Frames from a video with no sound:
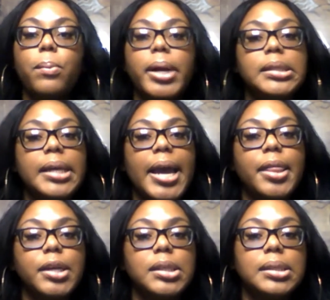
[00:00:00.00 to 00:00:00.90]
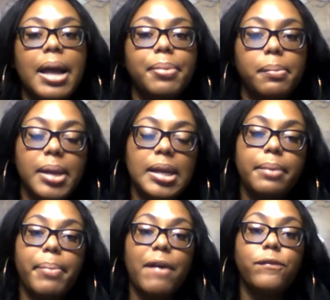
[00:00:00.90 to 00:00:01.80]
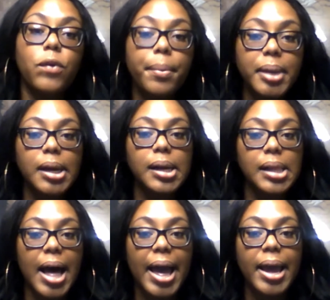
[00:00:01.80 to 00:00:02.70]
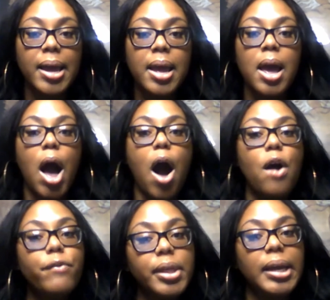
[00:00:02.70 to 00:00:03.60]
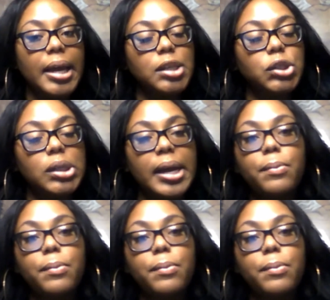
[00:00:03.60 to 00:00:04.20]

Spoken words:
work together to stop the bleeding by forming a clot over the injury.